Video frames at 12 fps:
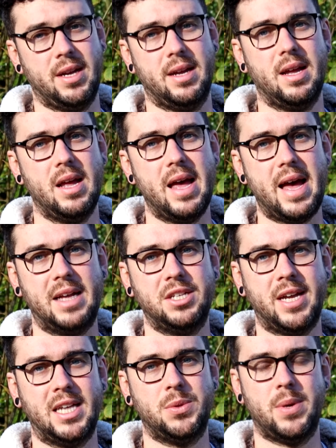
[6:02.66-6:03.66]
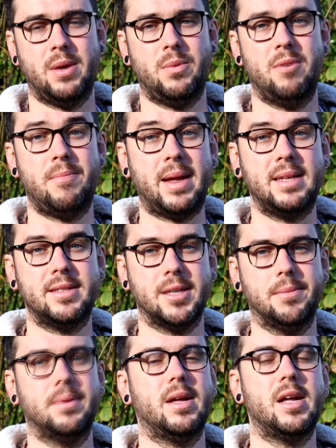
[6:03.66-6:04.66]
year and change where we've placed
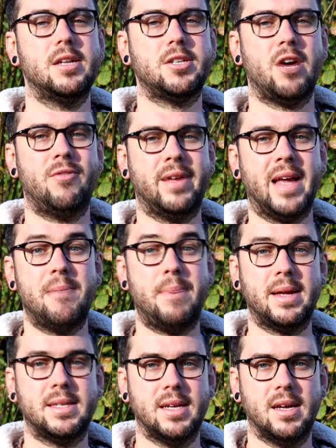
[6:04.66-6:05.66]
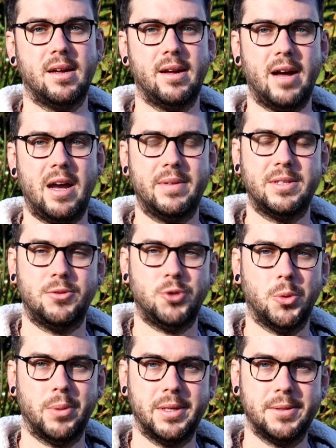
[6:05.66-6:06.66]
them to hopefully get a better harvest of
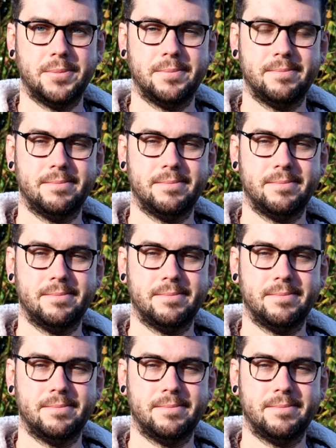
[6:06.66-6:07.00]
strawberries.